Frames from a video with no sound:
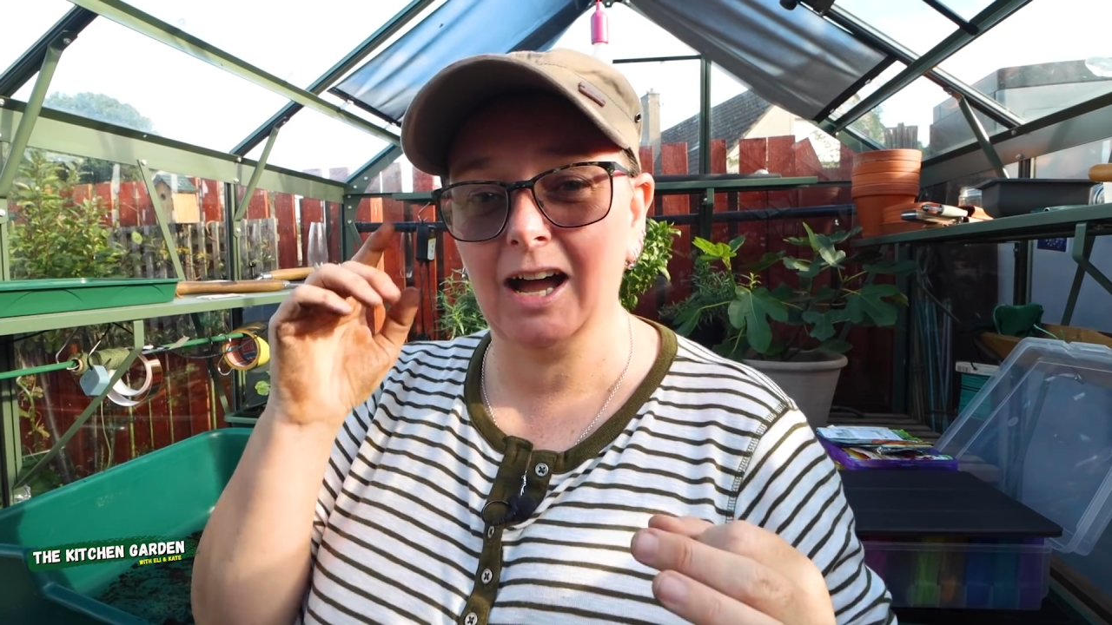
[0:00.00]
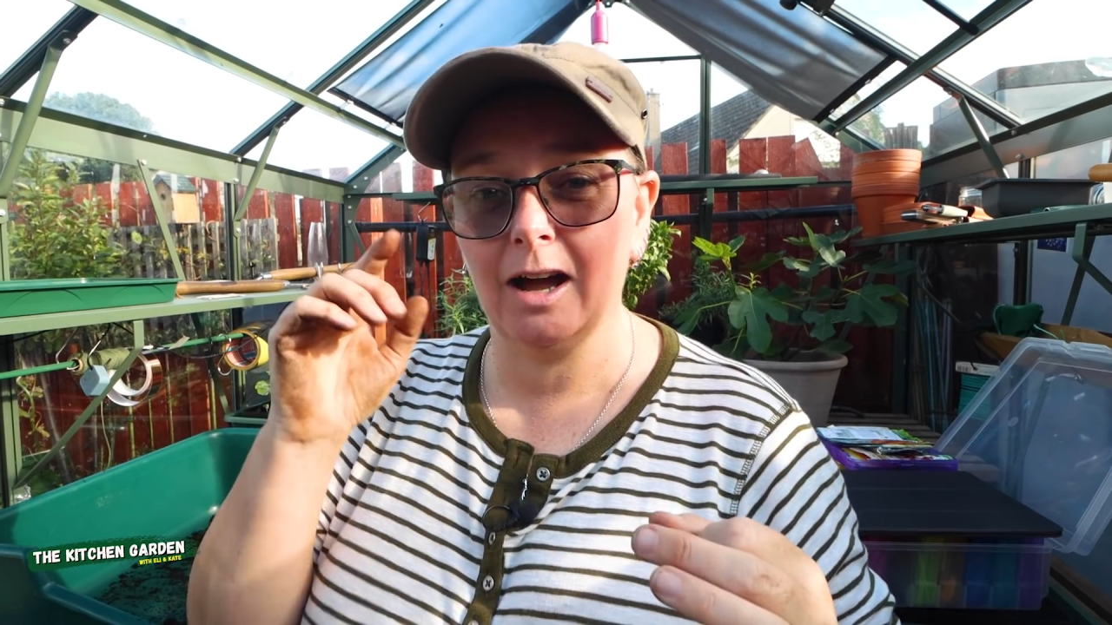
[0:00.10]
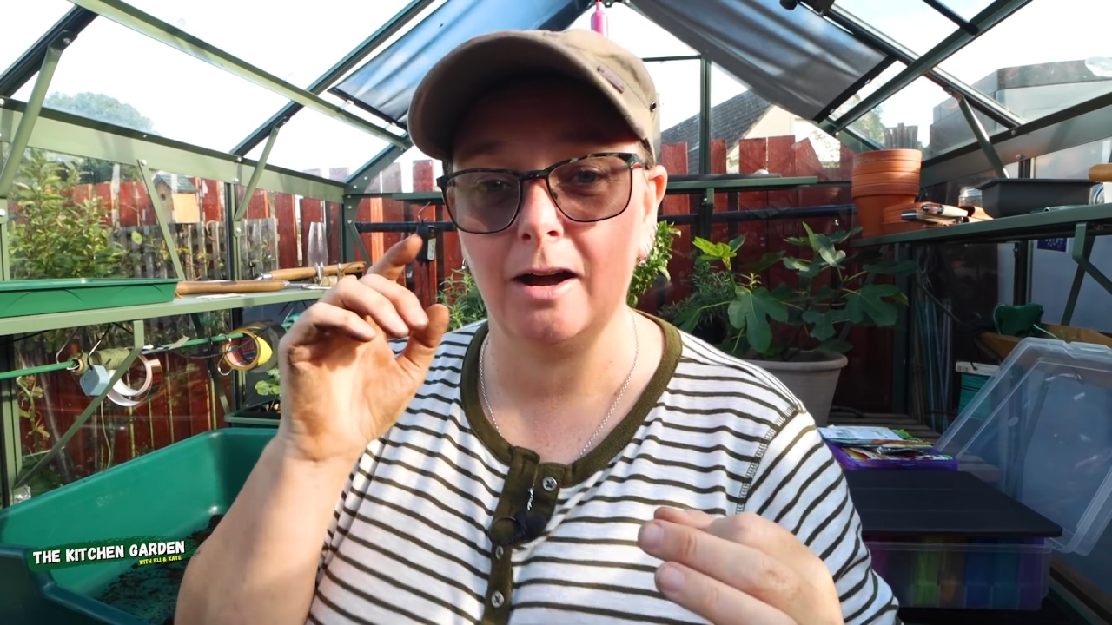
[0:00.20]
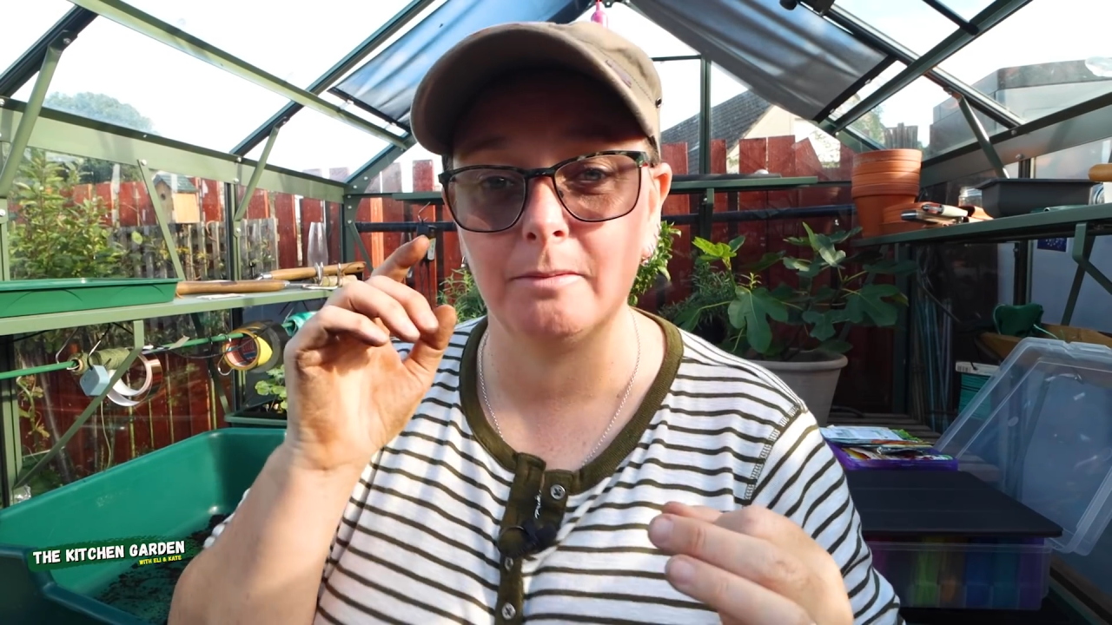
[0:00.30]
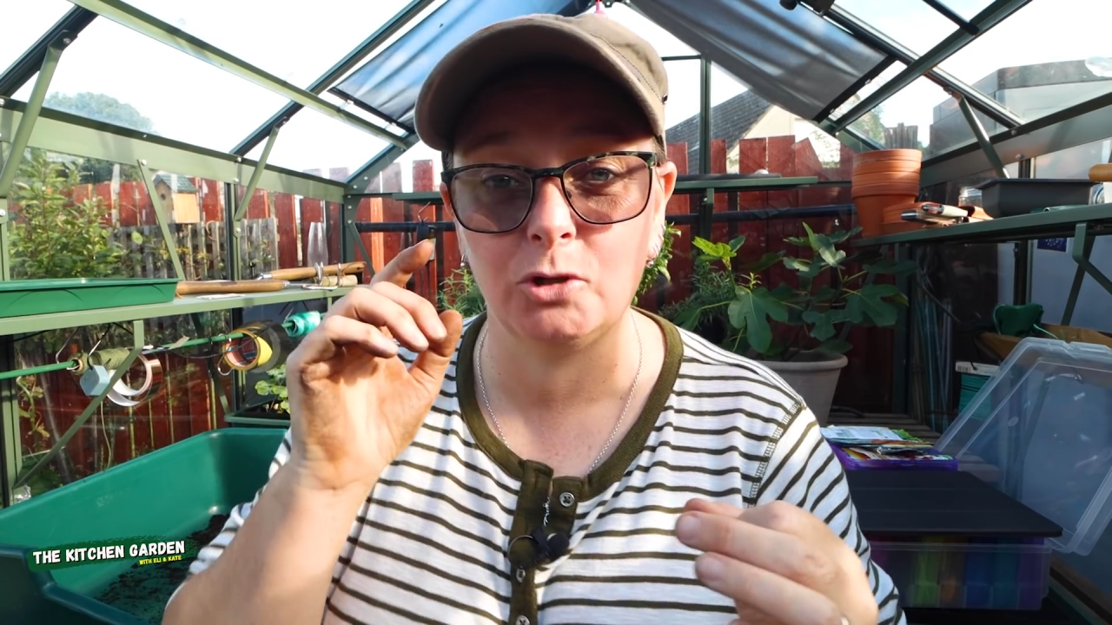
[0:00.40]

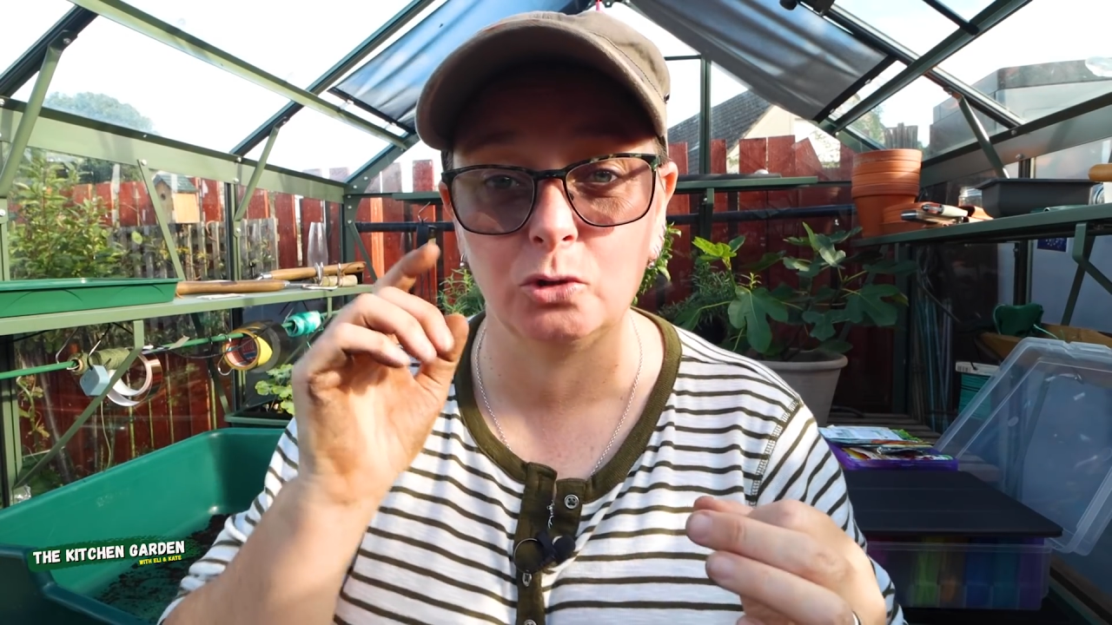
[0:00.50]
I'm